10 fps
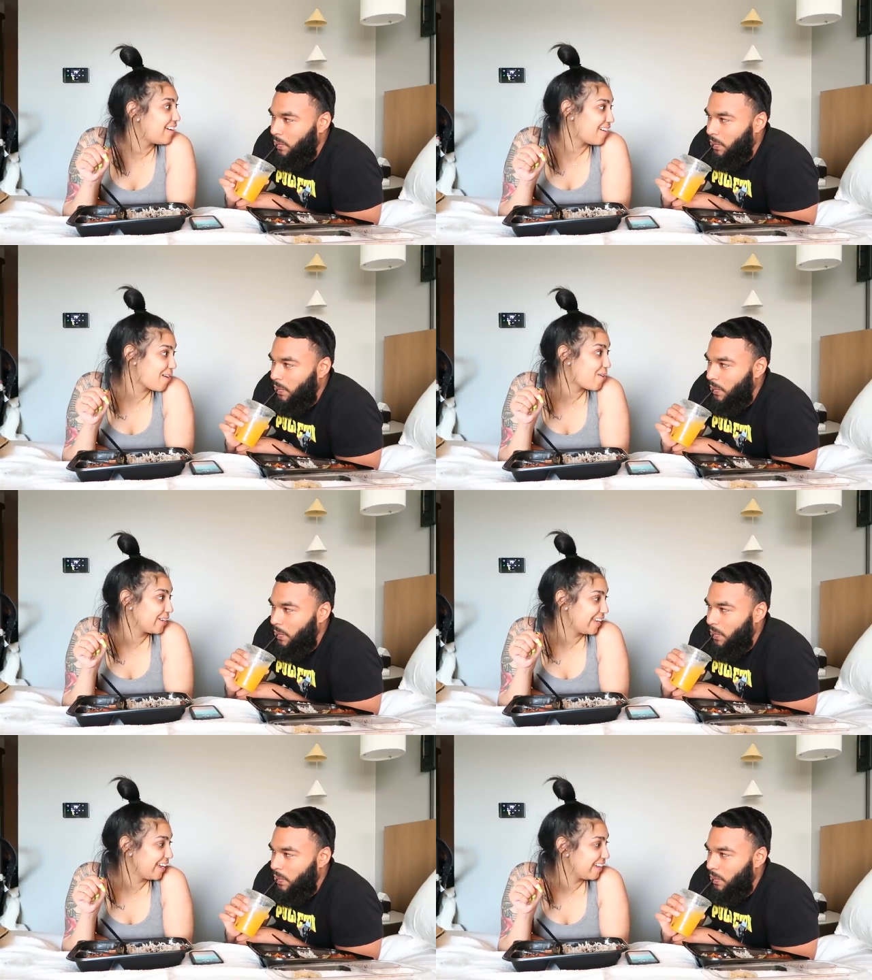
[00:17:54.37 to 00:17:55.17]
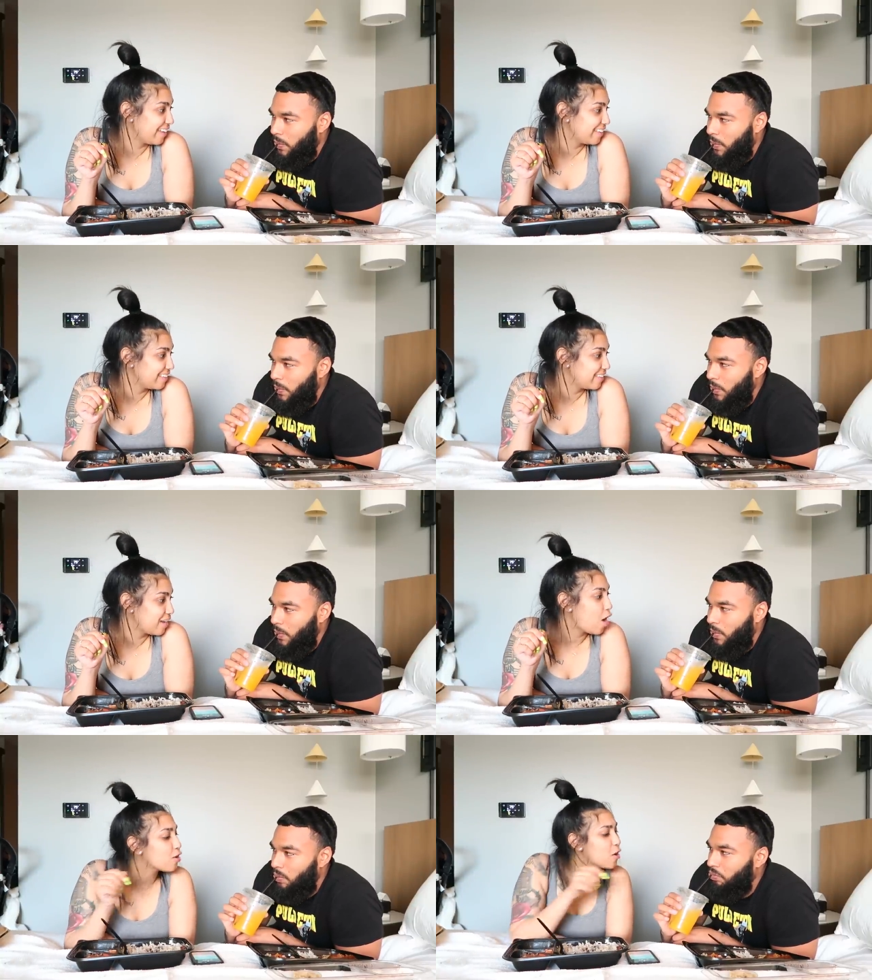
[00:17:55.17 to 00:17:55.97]
Speaker 1: Oh yeah.
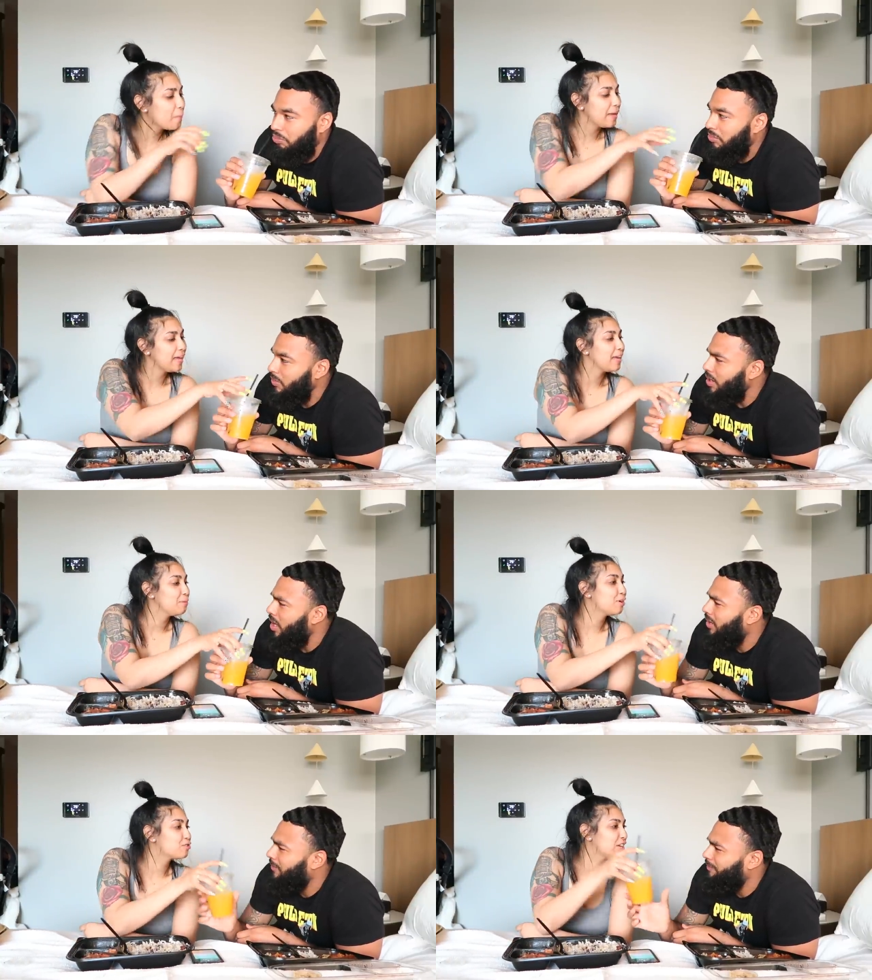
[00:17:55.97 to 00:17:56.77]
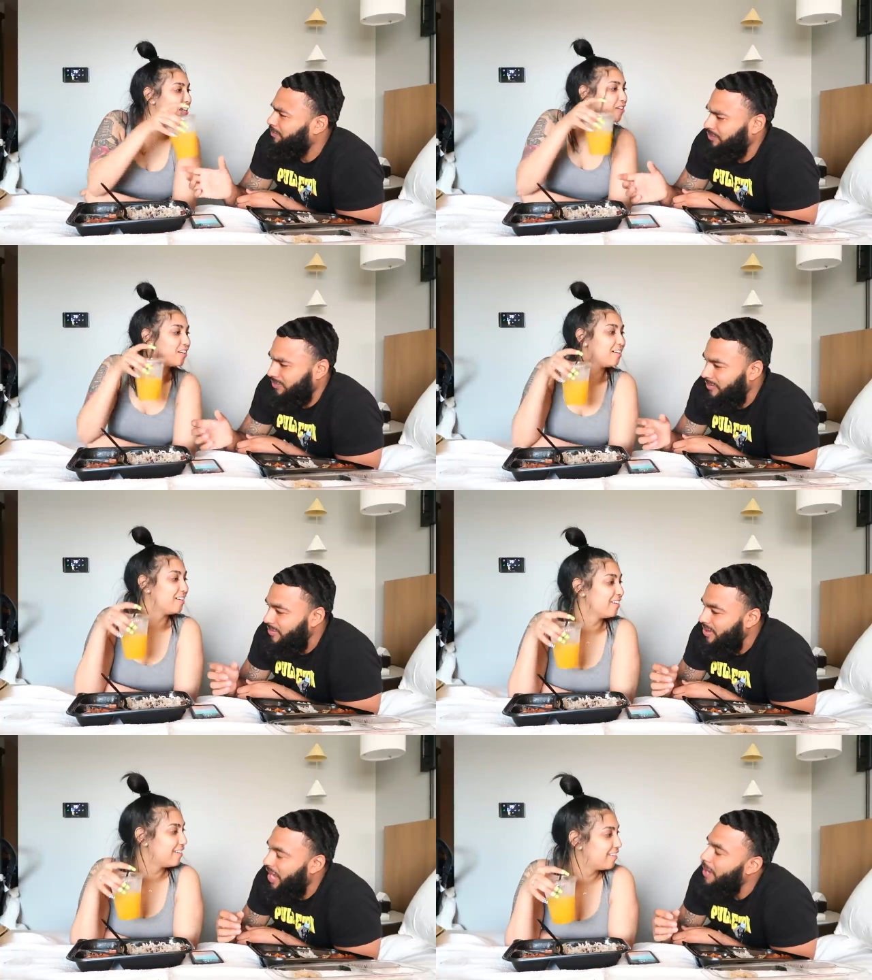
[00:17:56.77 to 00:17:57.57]
Hold on, babe. You're gonna drink it
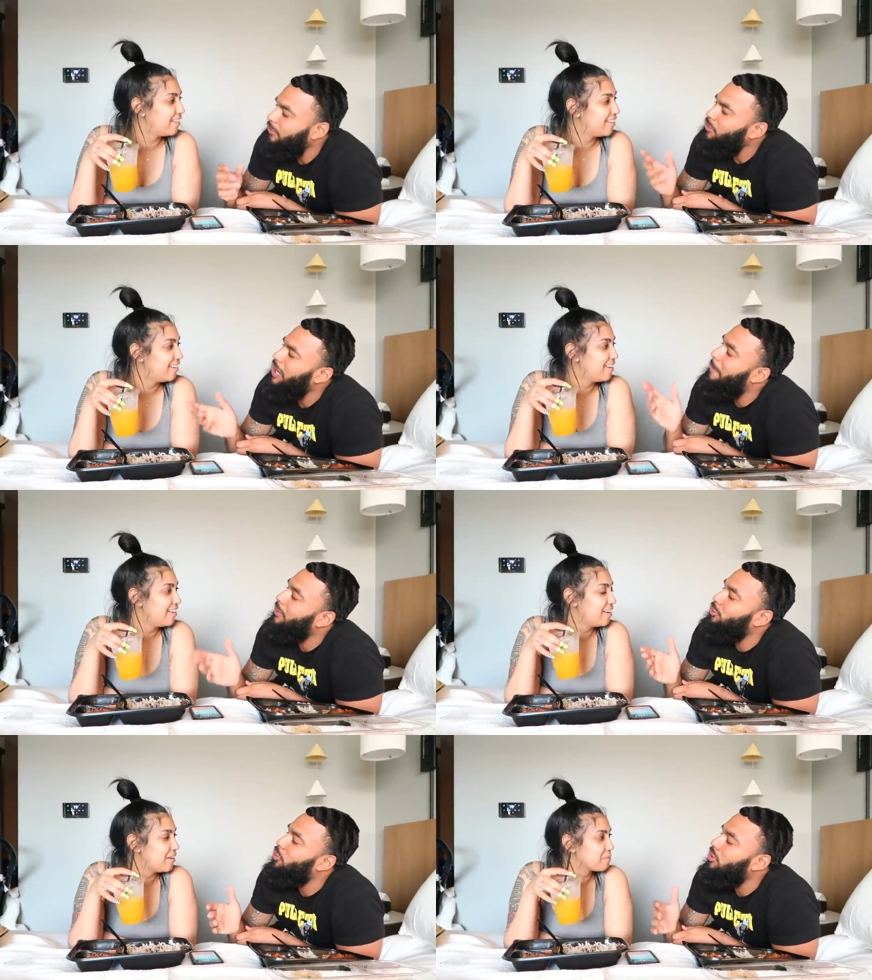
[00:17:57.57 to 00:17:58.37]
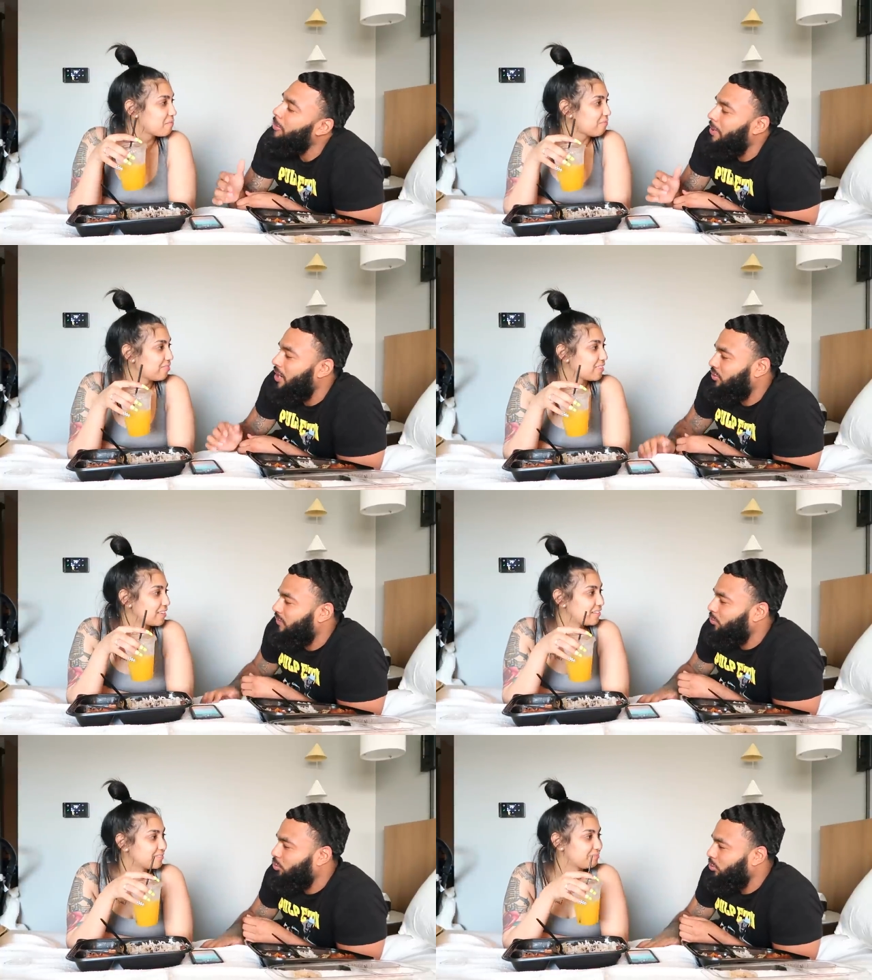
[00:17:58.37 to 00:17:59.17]
all.
Speaker 2: I'm the one that put you on the passion
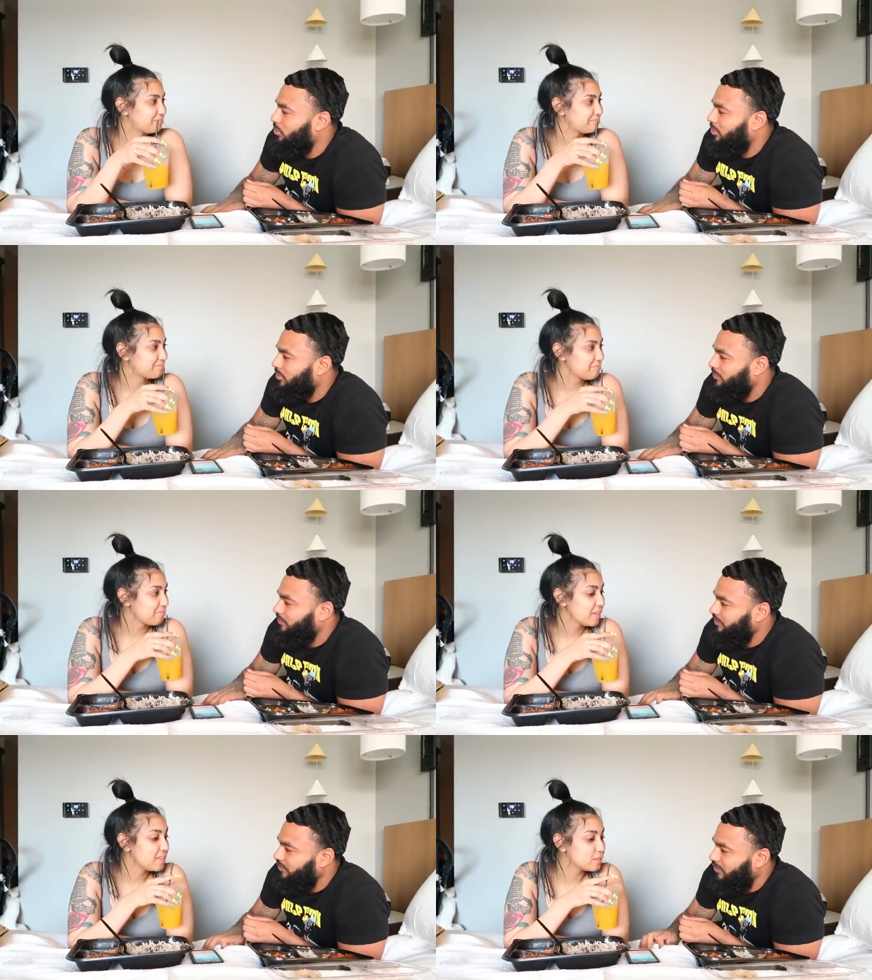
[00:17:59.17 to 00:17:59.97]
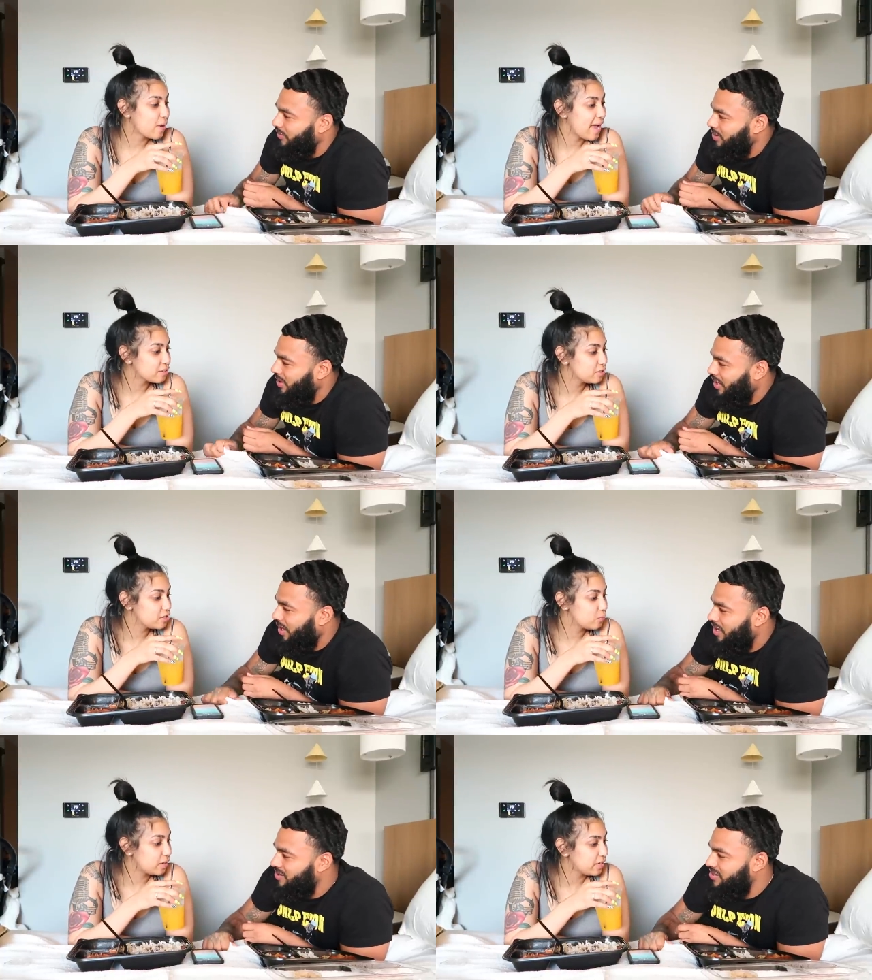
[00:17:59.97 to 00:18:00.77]
fruit juice.
Speaker 1: That's why I asked you,
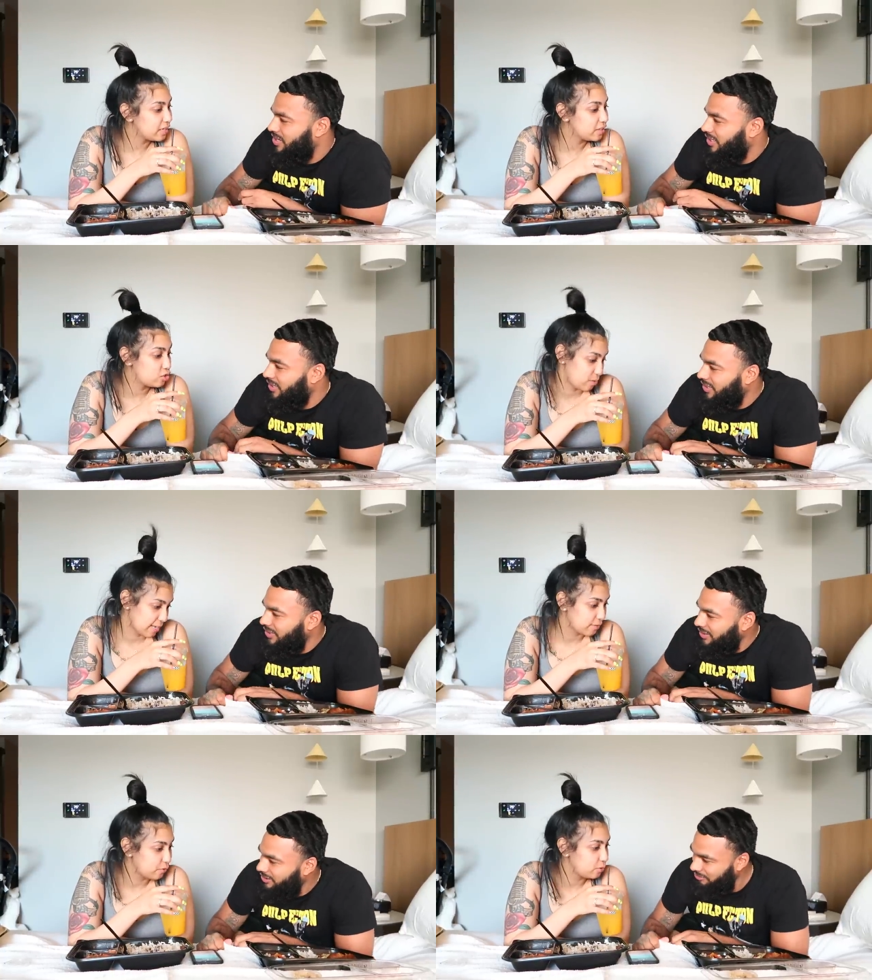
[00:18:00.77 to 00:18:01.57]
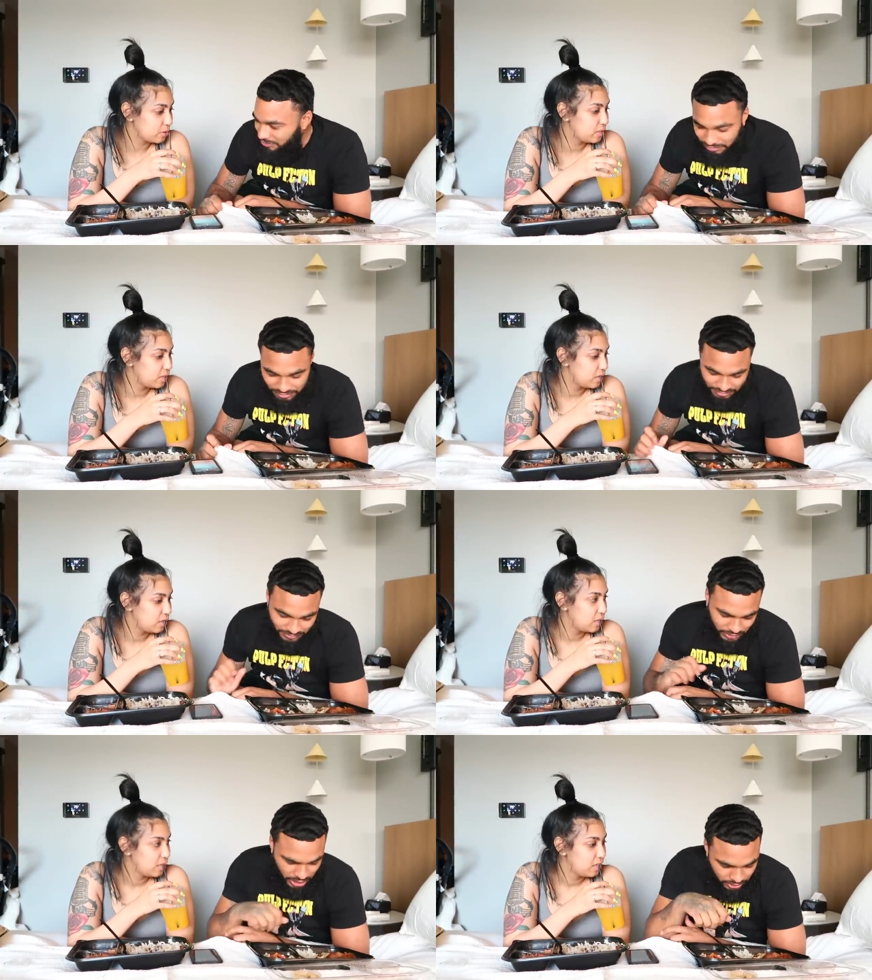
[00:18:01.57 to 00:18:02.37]
did you want it? Did you like the food?
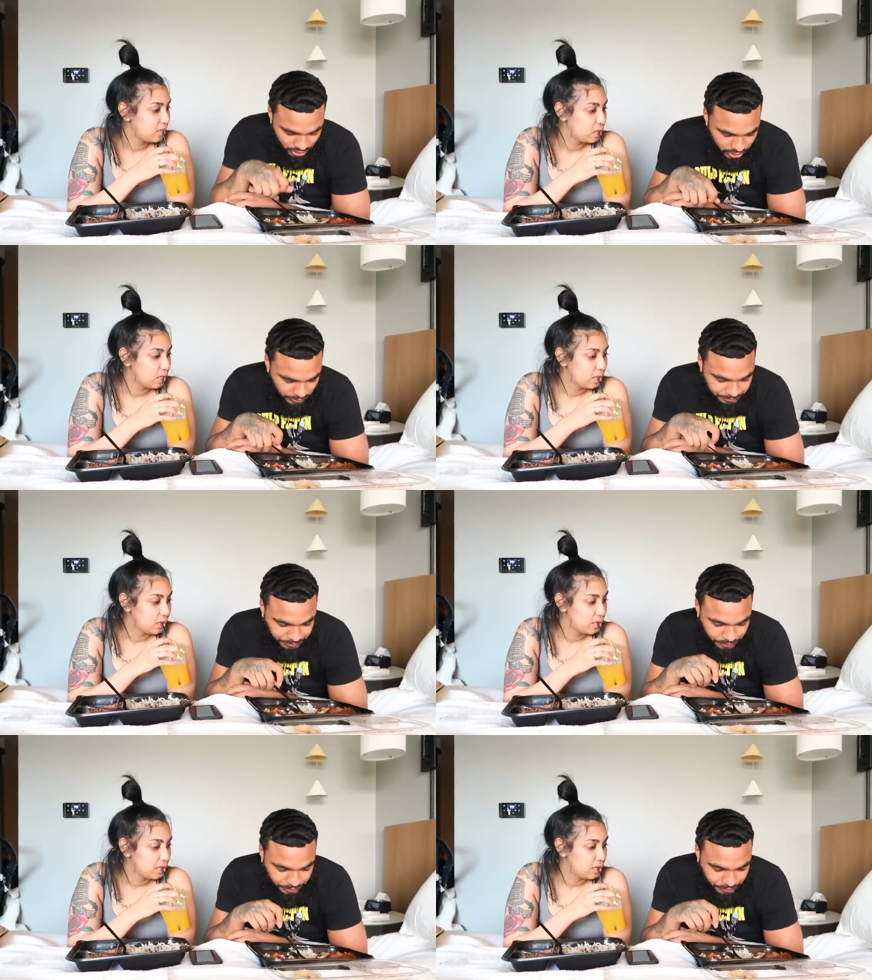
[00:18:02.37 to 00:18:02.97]
Speaker 2: Yeah, it's good.